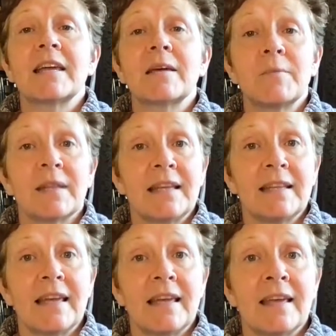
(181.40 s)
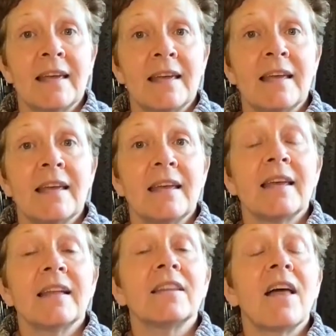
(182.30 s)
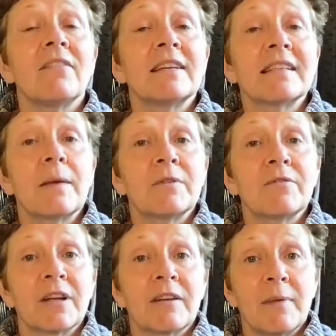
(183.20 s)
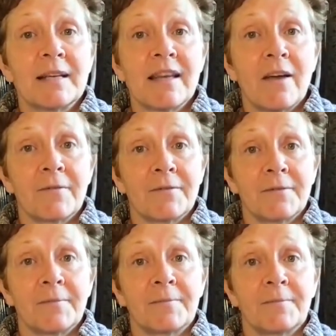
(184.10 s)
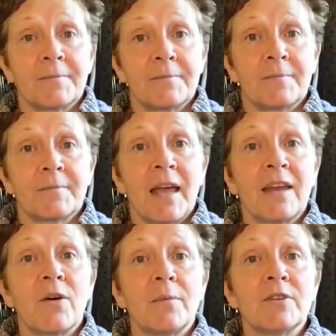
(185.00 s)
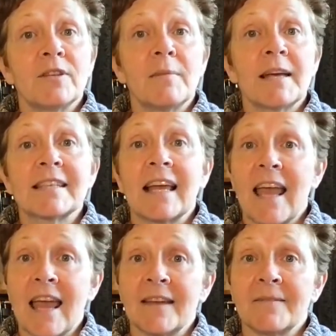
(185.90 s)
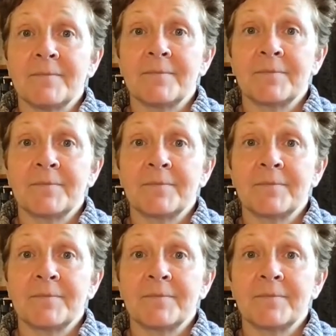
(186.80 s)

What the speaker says: and completely love, accept, and forgive myself. I know I'm doing the best I can.